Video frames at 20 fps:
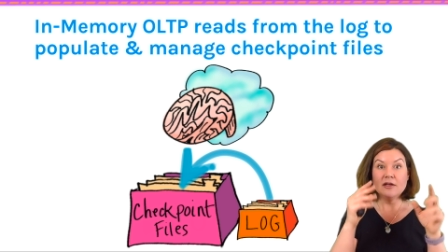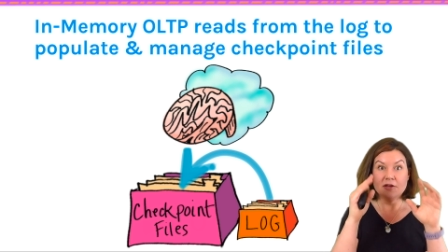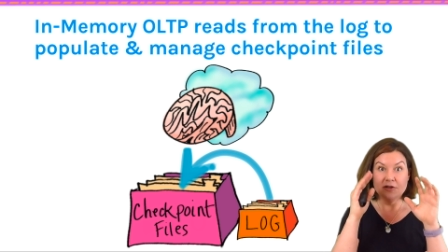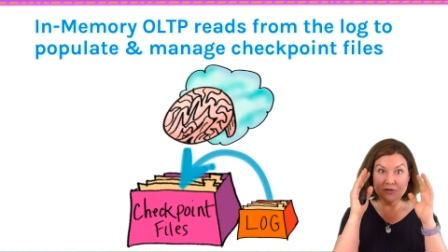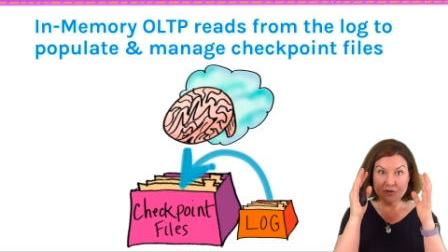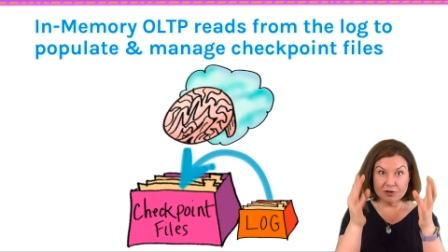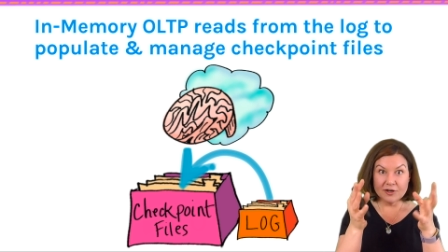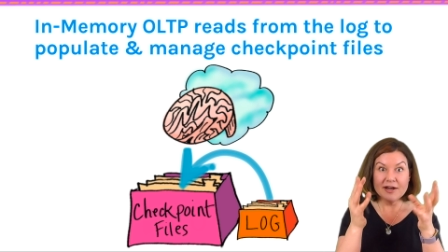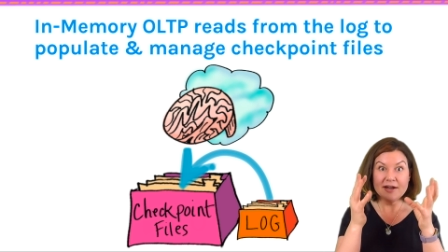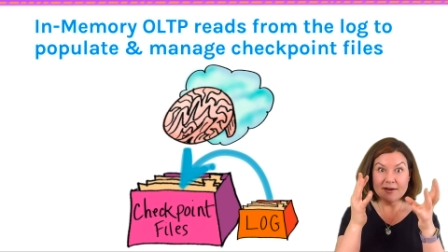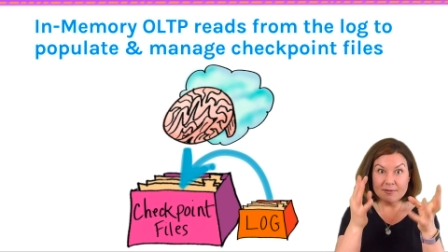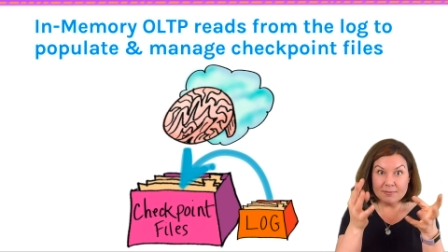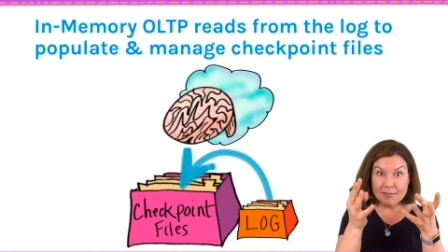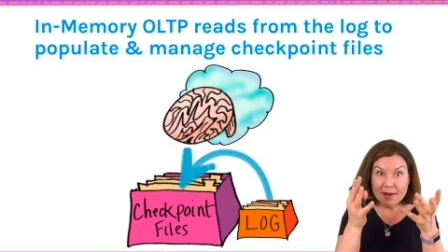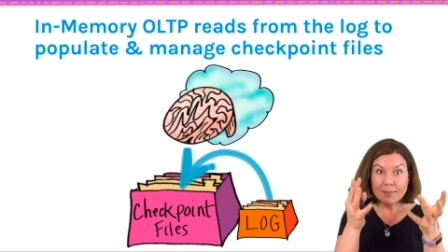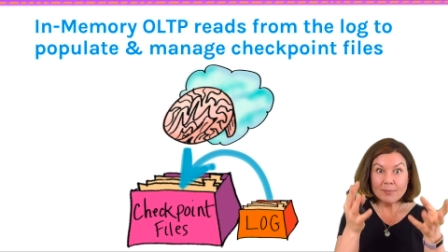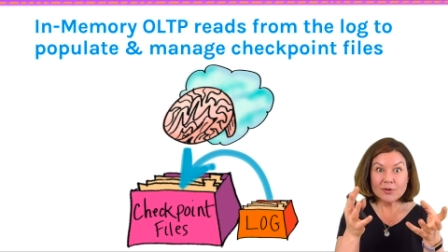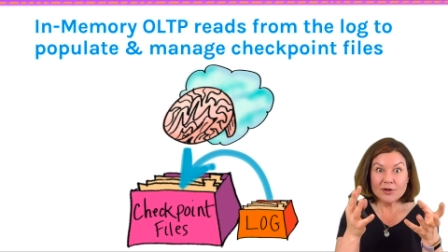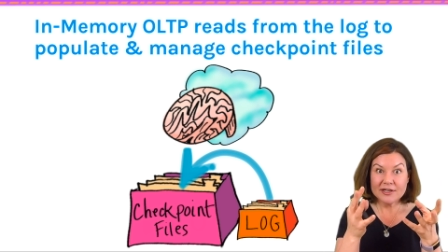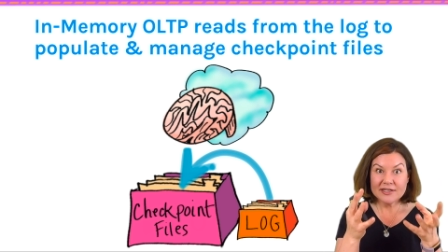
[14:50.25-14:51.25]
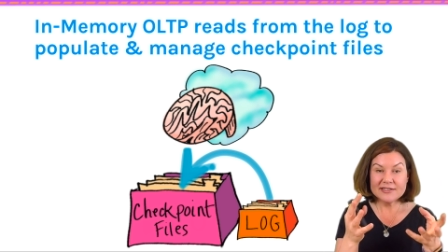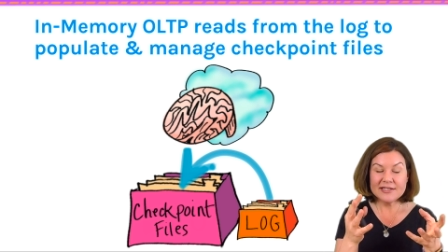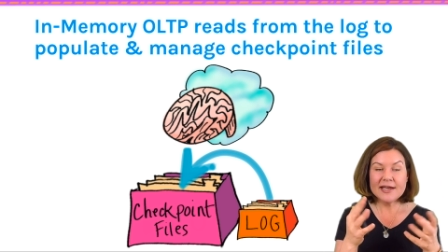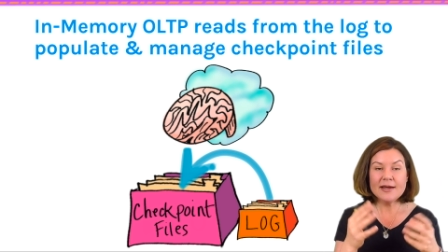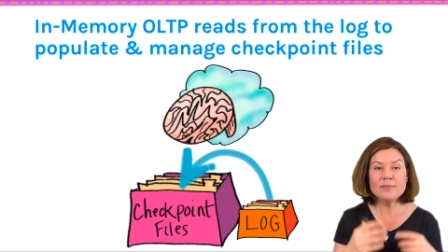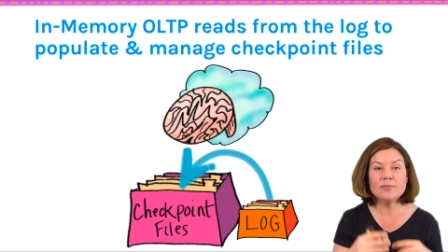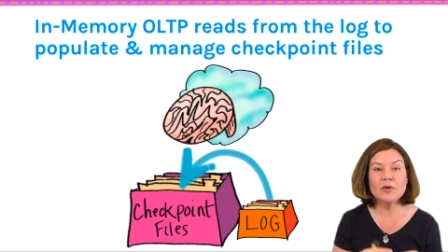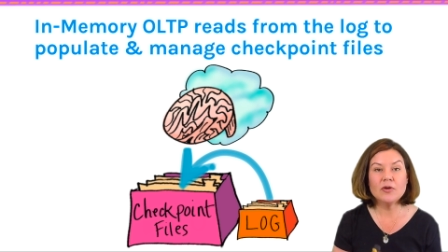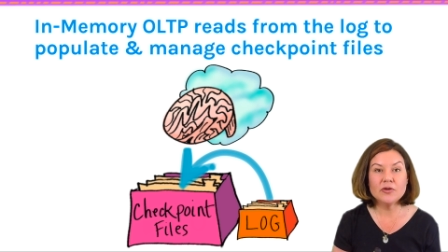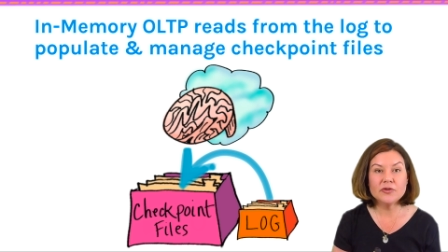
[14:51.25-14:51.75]
your in-memory
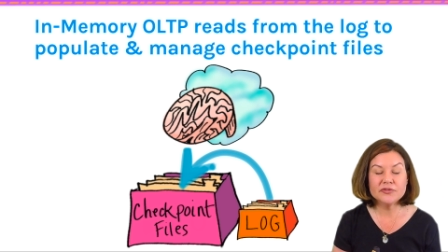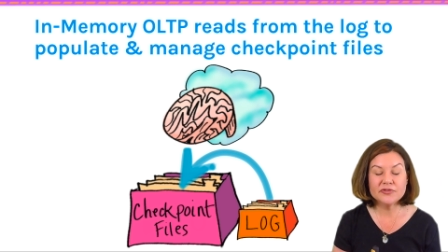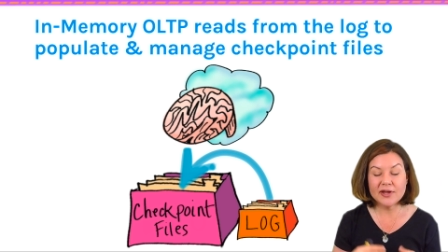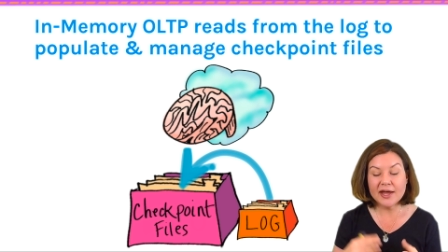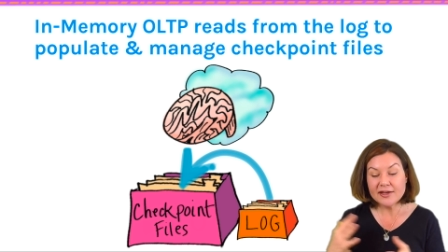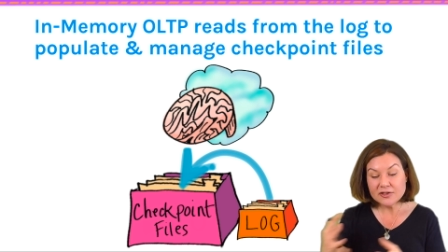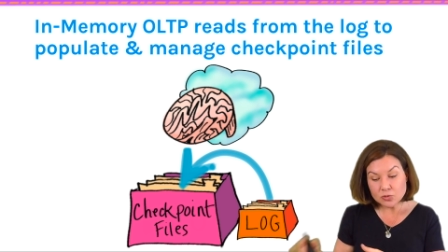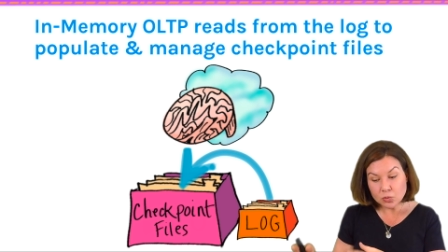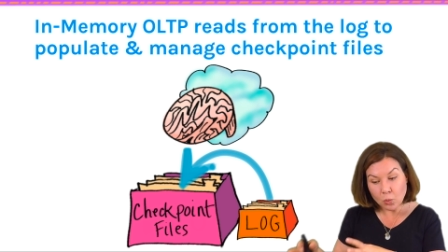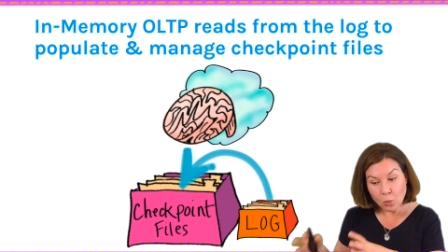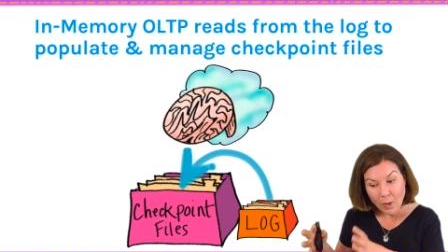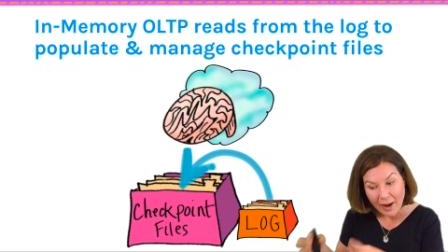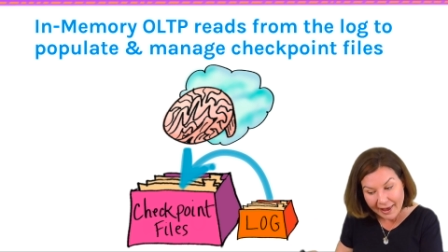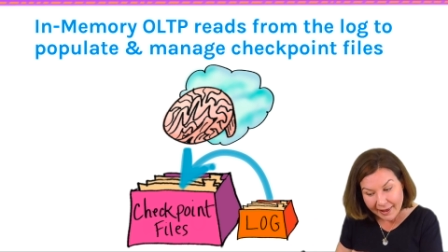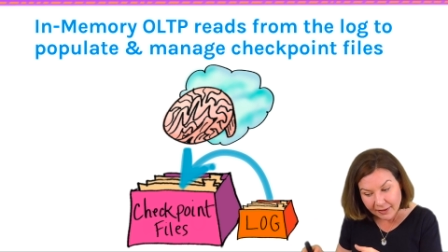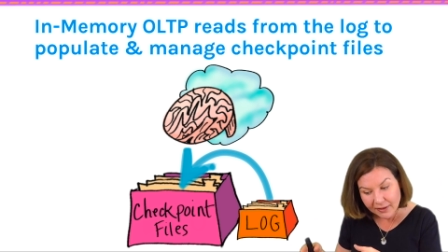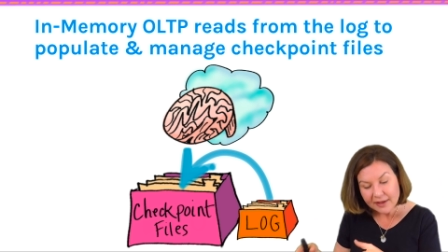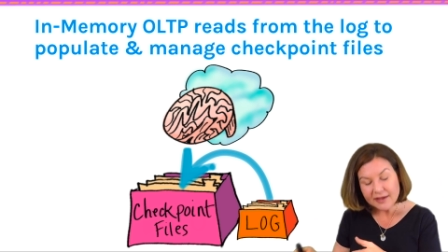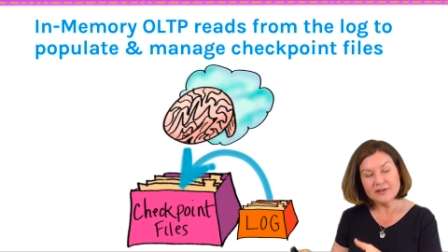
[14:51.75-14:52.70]
tables as well